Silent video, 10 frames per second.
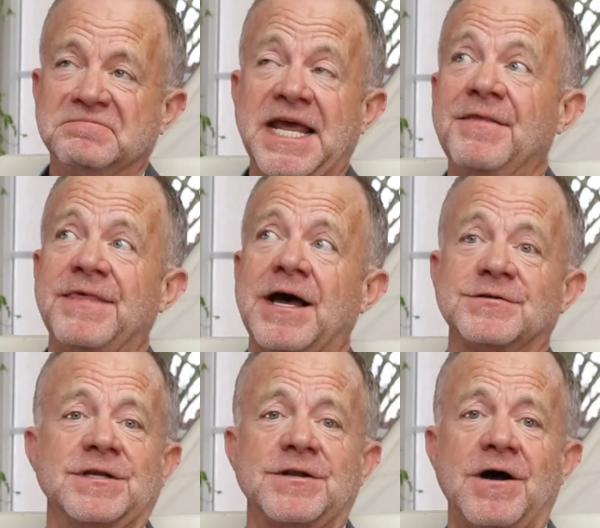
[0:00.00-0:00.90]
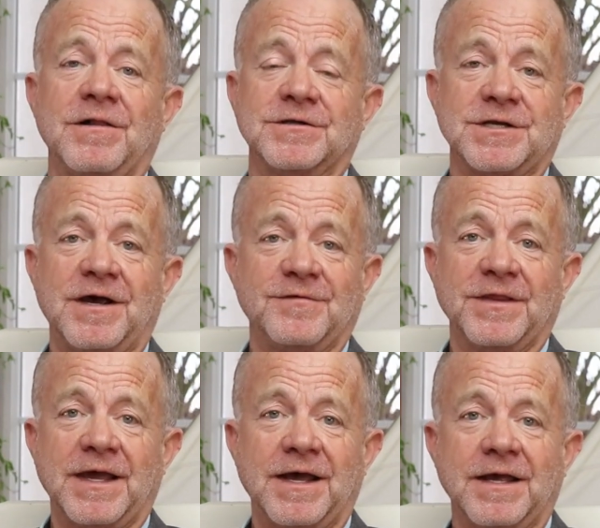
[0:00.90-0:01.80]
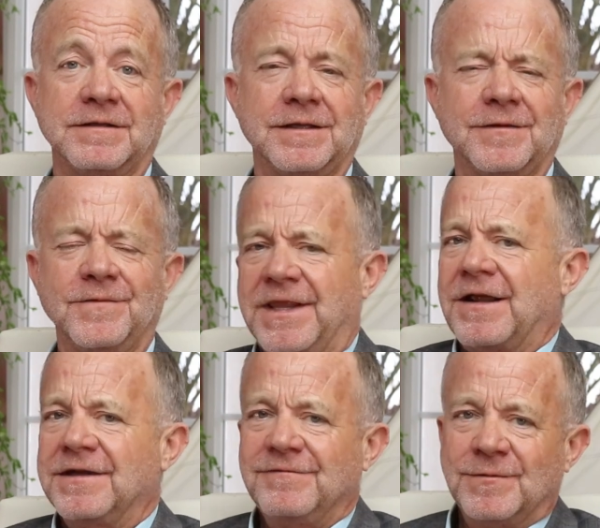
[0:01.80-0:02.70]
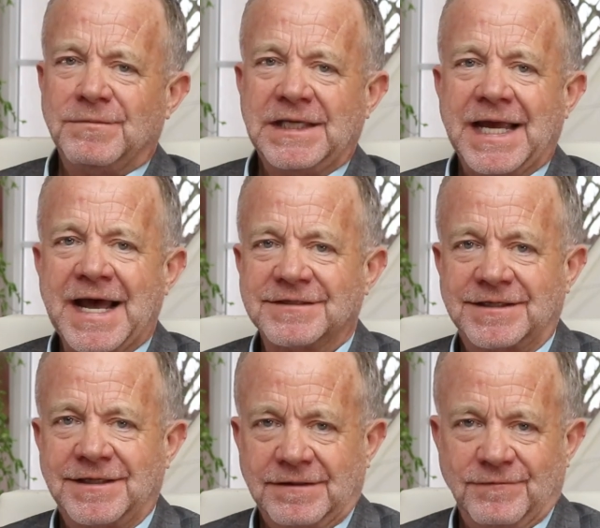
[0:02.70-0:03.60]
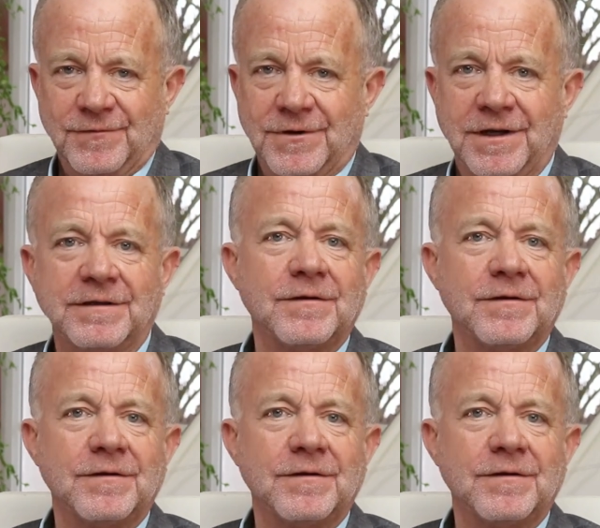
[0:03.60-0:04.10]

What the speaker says: $10,000 off of that without even me asking for it,